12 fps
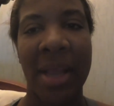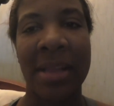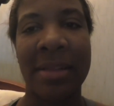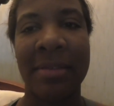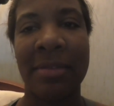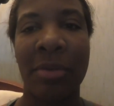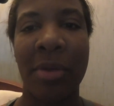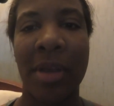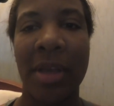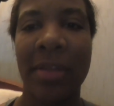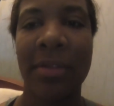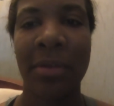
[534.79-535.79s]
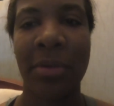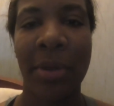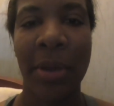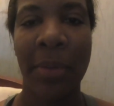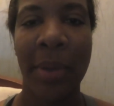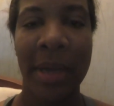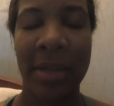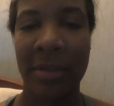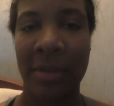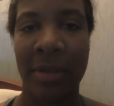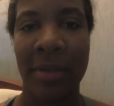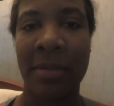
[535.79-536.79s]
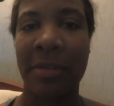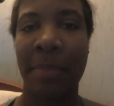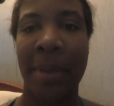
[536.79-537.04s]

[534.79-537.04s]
it's it's a great way to